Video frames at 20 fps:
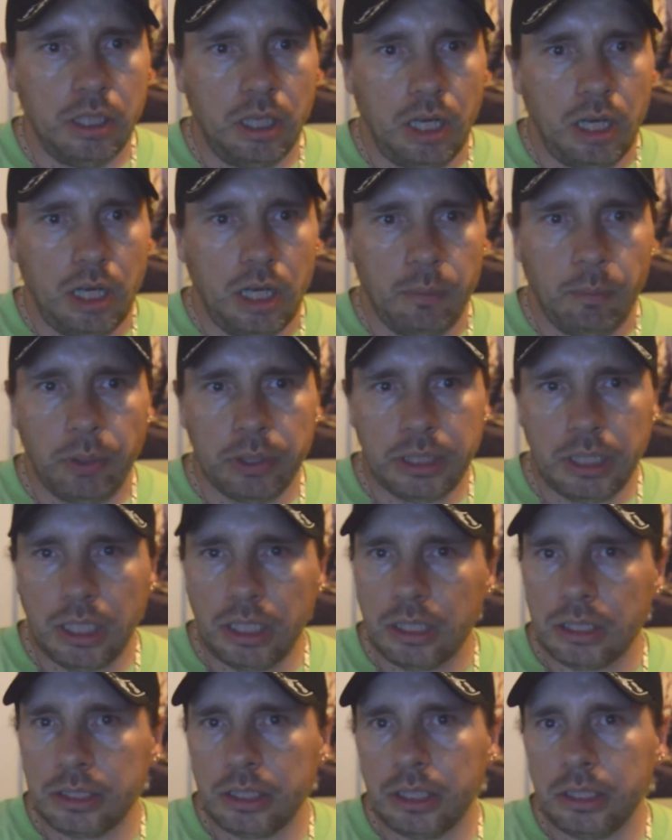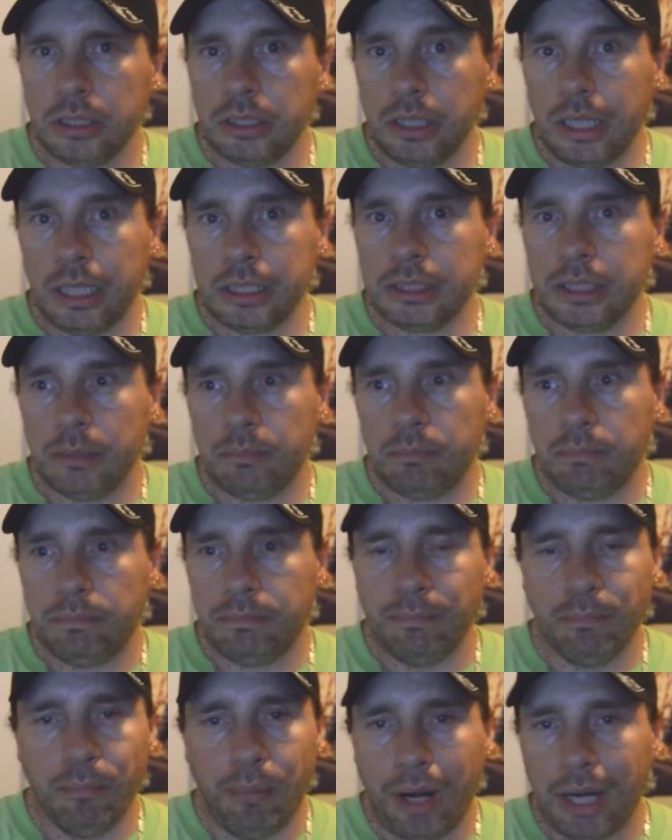I put that on there. I did
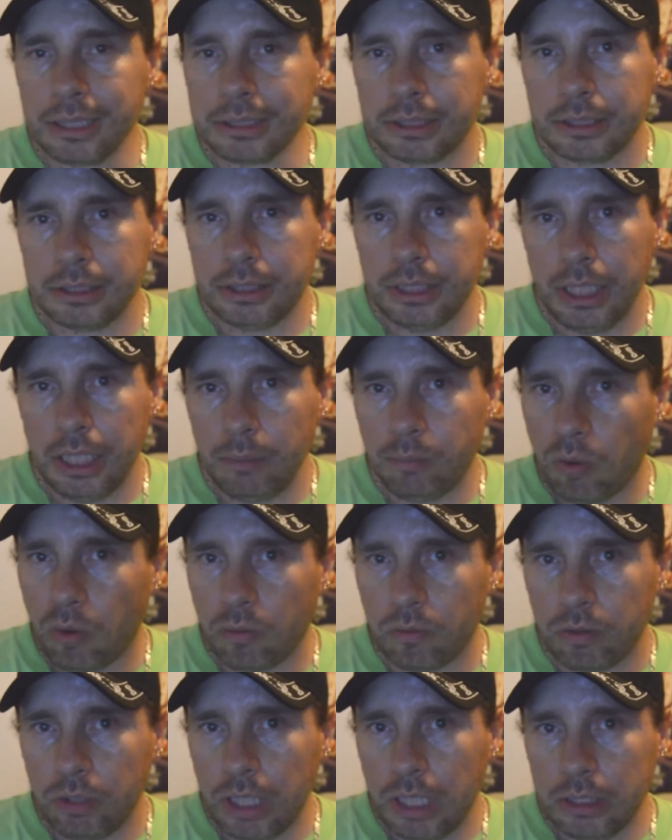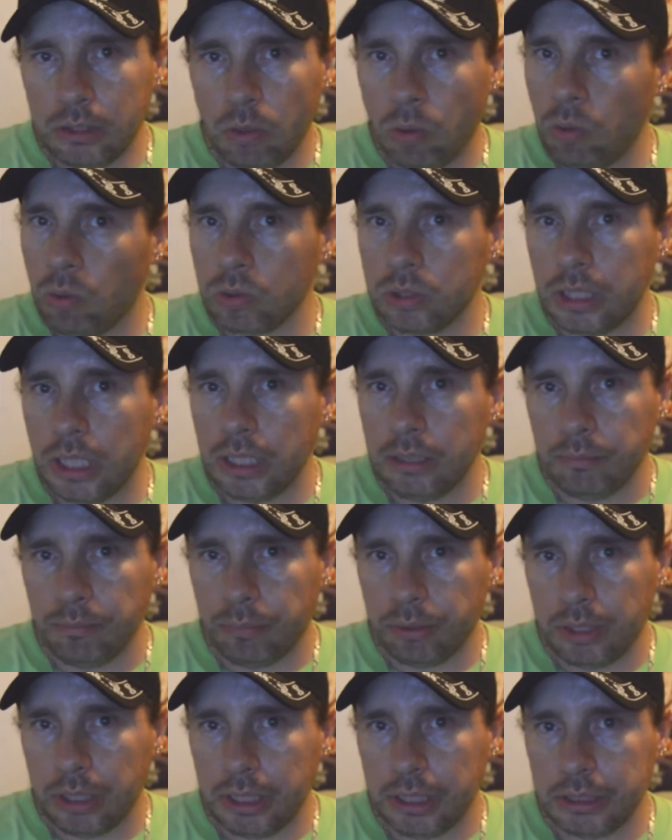boxing tape over that to hold that in
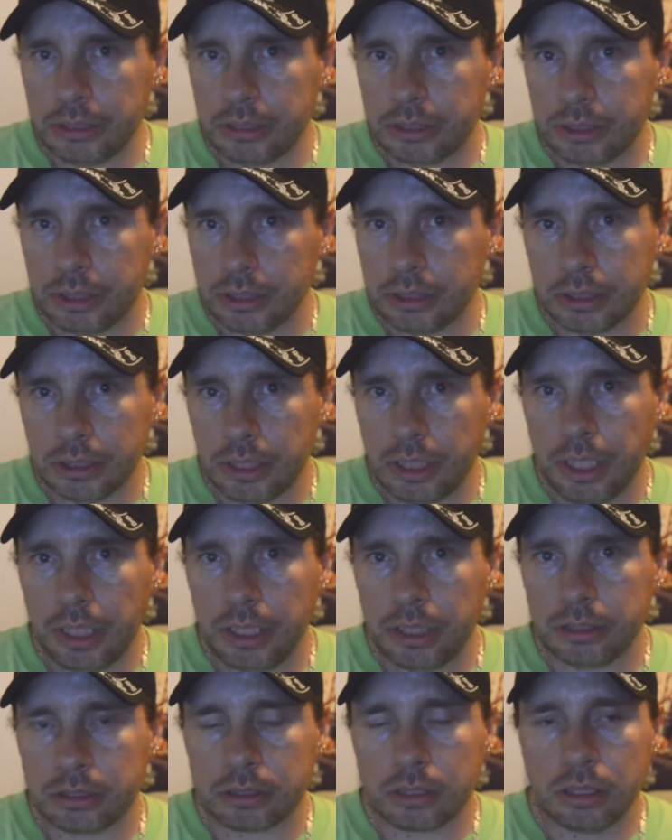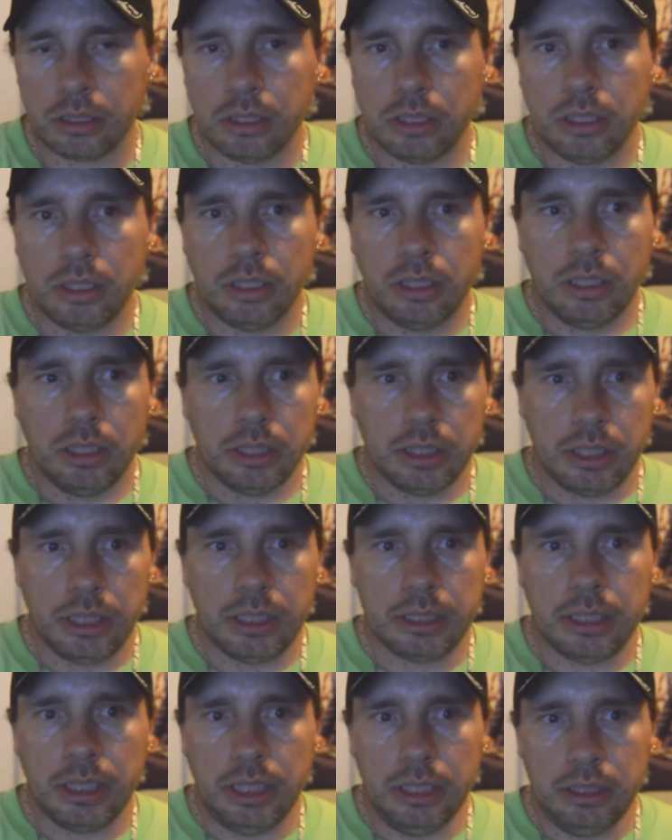place, just in case. Then I
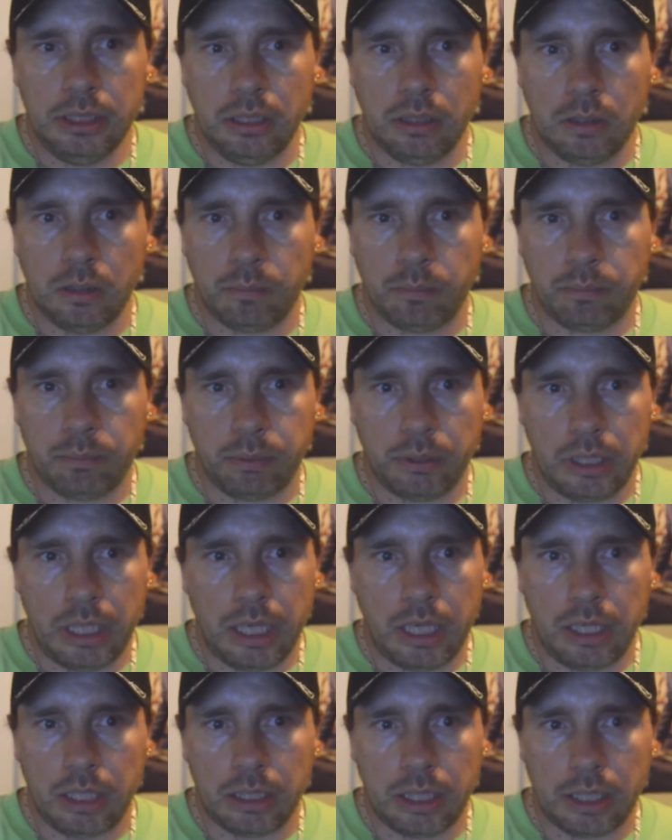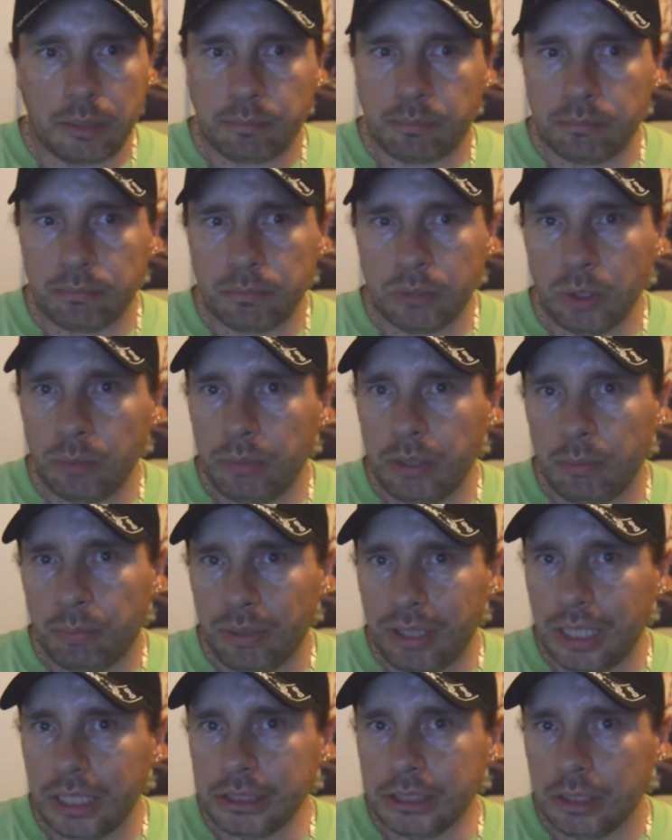did a little bit of
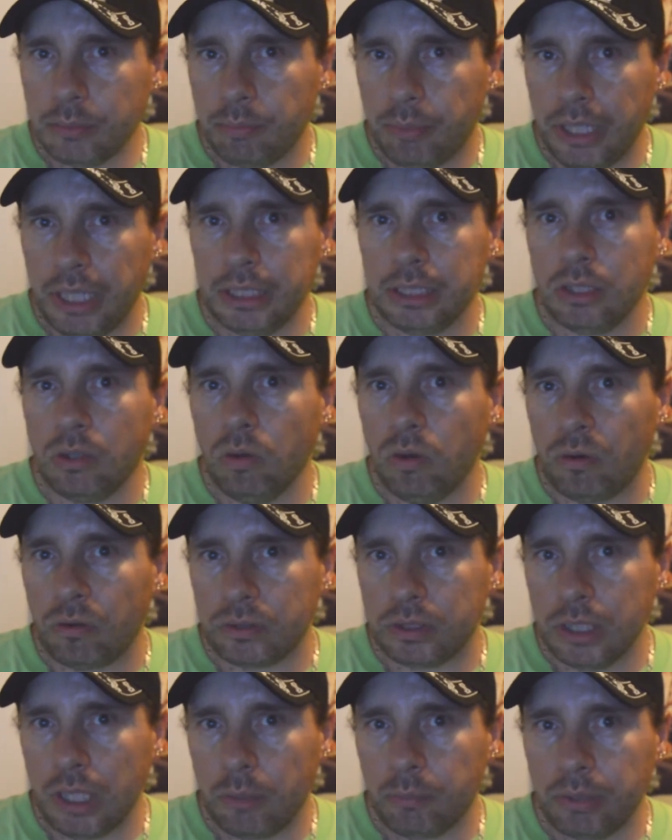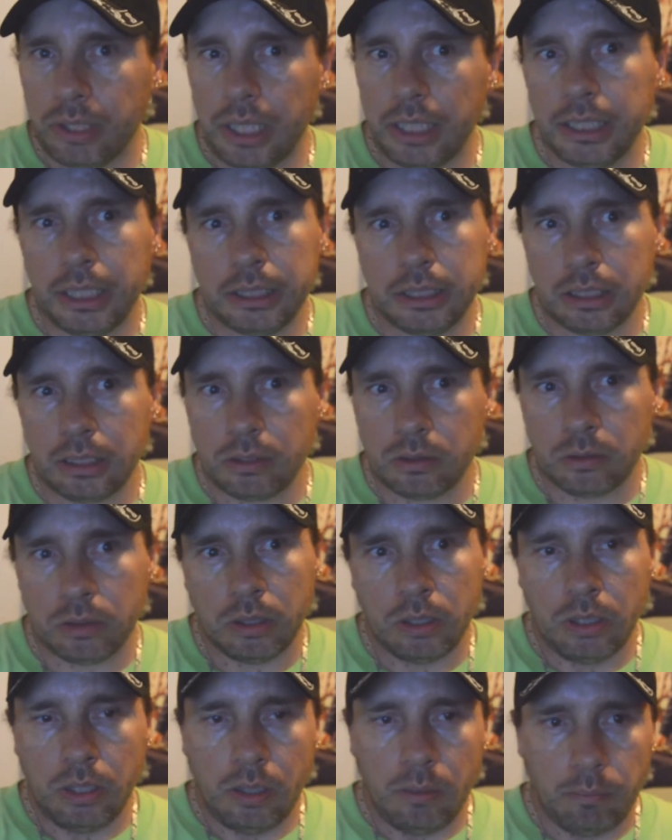plastic bag to go over top of that, and a little
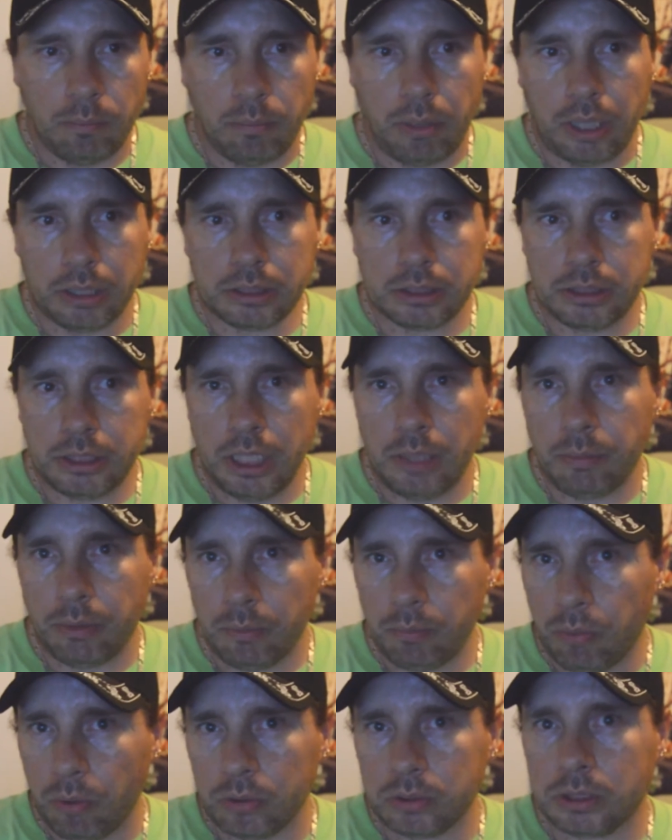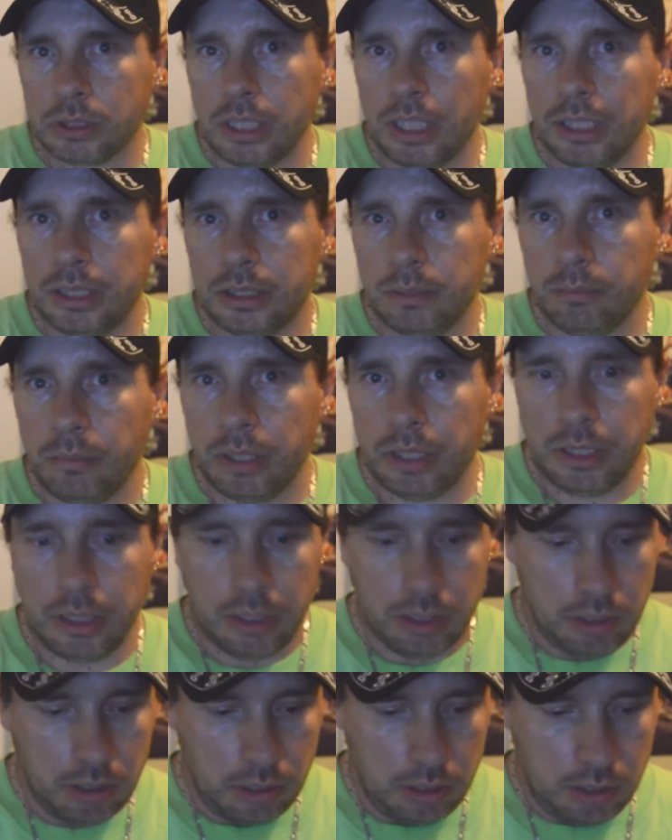boxing tape on both sides of my
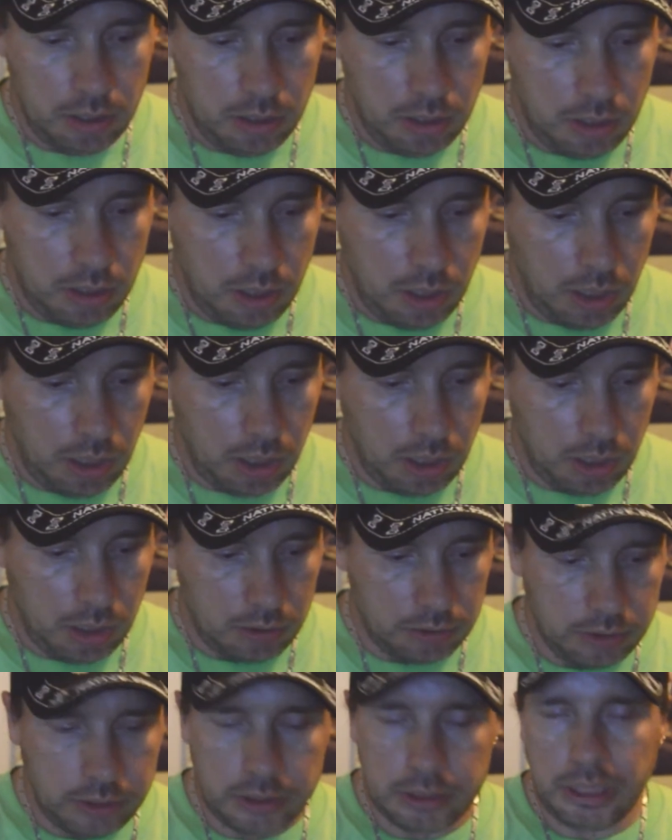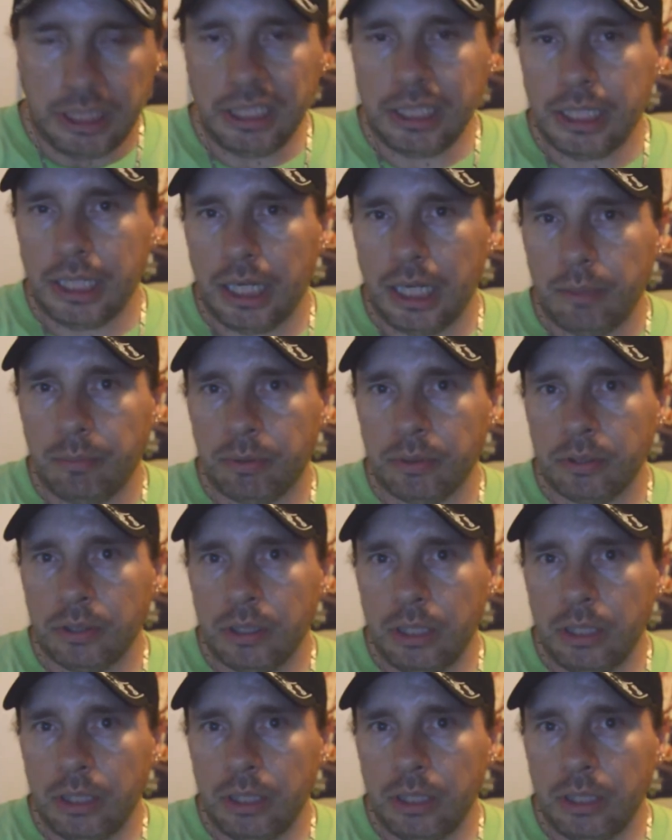kneecap.